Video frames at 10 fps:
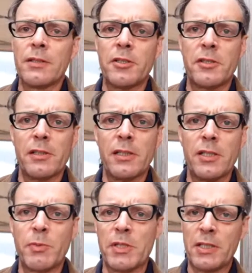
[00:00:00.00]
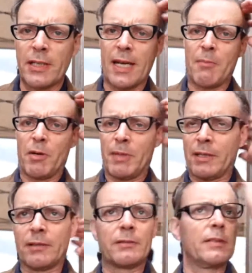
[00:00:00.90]
Just the switching the camera in
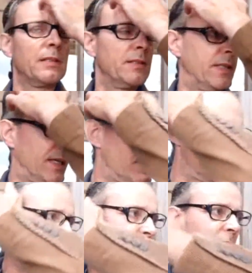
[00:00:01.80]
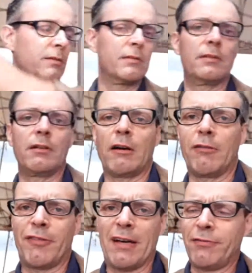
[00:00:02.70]
thing is a bit of a
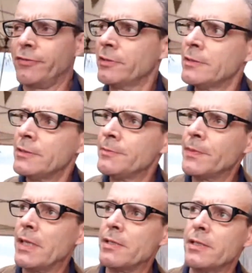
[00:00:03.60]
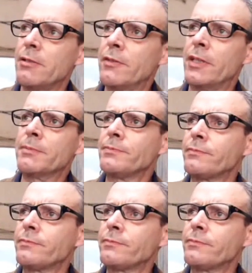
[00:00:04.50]
faff. That's the only thing.